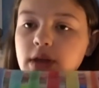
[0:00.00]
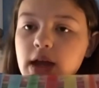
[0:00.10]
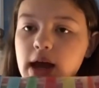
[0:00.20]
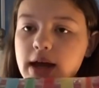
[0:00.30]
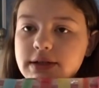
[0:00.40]

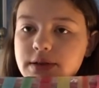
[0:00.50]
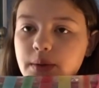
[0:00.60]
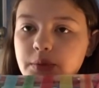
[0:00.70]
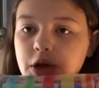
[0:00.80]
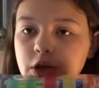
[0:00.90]
And
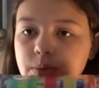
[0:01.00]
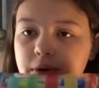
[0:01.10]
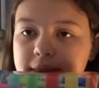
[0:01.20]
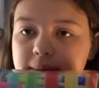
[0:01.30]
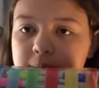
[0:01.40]
I'm going to
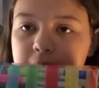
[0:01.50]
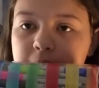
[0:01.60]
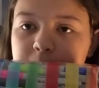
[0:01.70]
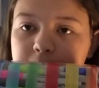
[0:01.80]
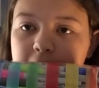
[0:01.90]
put them in my
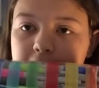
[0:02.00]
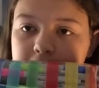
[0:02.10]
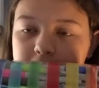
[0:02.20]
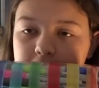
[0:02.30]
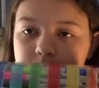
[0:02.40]

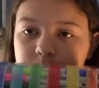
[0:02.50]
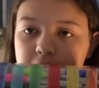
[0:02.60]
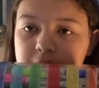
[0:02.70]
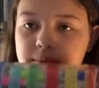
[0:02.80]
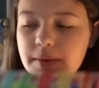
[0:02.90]
bag
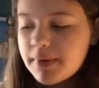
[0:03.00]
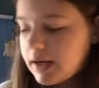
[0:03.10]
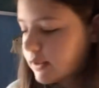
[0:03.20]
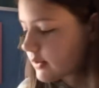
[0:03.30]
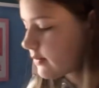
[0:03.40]
when my
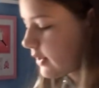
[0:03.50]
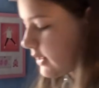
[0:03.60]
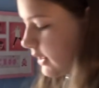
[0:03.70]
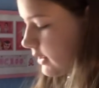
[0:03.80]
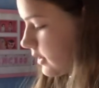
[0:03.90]
bag's
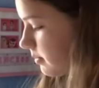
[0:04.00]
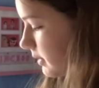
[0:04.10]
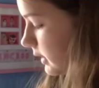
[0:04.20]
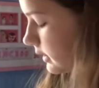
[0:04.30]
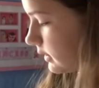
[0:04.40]
ready to
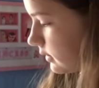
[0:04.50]
be